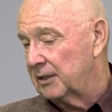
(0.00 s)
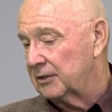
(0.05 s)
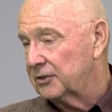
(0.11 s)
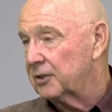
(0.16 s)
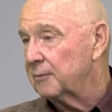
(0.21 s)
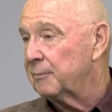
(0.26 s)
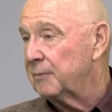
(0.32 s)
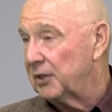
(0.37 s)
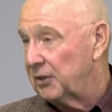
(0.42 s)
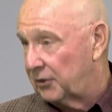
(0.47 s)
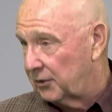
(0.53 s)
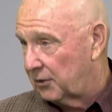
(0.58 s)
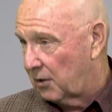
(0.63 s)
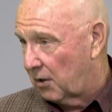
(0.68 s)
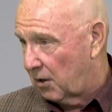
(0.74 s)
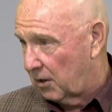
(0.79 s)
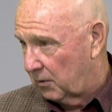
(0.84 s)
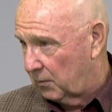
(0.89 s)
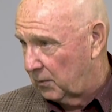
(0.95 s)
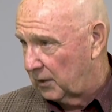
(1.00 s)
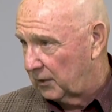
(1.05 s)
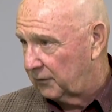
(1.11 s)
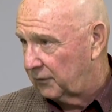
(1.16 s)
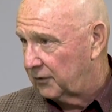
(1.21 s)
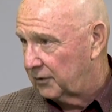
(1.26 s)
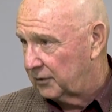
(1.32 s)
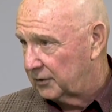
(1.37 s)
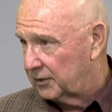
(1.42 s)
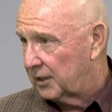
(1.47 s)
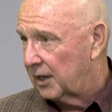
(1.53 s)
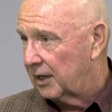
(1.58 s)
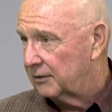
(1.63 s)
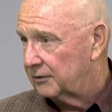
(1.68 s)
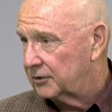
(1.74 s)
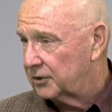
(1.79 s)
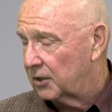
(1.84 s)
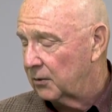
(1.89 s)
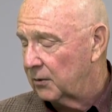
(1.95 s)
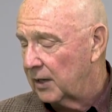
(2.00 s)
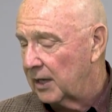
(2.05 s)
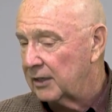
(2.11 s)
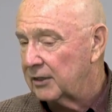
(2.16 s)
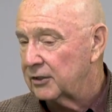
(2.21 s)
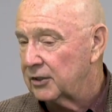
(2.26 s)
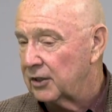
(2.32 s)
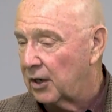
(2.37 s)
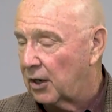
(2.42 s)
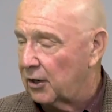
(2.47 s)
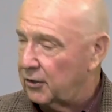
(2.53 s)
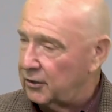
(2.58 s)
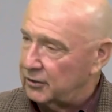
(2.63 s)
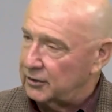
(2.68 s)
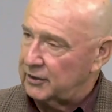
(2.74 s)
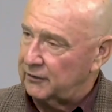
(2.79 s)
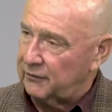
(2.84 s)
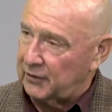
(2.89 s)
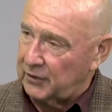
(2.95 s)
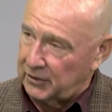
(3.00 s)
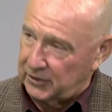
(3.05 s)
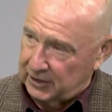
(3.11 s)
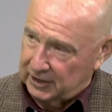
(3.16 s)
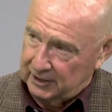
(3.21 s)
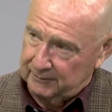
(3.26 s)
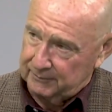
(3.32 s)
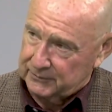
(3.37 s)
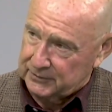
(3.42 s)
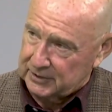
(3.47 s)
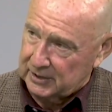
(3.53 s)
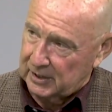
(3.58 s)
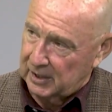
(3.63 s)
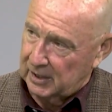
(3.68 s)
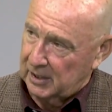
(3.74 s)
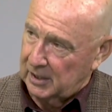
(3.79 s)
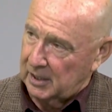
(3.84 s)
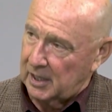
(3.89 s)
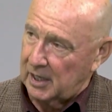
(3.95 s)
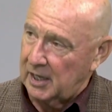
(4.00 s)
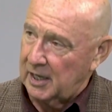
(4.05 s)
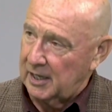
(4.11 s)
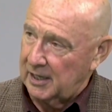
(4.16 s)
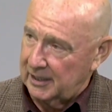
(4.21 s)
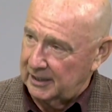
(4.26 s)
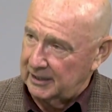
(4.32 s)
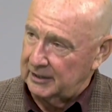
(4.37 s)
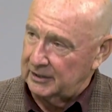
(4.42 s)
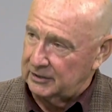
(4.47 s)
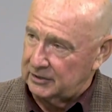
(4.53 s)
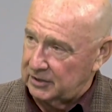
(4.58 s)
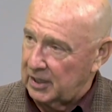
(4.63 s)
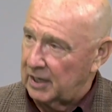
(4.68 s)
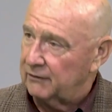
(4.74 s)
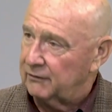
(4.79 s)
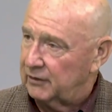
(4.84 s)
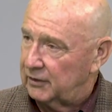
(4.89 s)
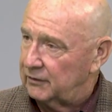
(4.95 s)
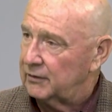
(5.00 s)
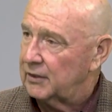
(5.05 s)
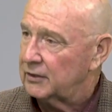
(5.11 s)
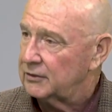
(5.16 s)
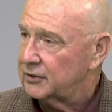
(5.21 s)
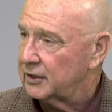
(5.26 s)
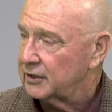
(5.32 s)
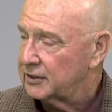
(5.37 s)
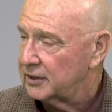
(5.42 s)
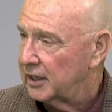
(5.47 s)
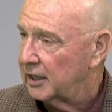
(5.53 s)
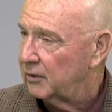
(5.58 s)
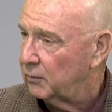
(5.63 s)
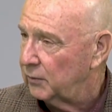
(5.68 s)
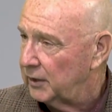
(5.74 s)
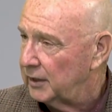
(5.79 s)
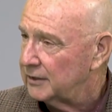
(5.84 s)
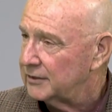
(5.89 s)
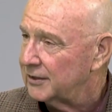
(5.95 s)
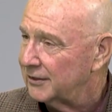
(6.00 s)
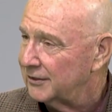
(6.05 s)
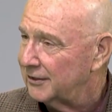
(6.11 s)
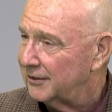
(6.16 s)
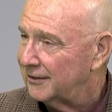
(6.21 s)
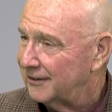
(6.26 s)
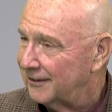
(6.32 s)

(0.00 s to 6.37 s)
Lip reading: submit their artwork for a show, and are there different themes every 6 to 8 weeks? And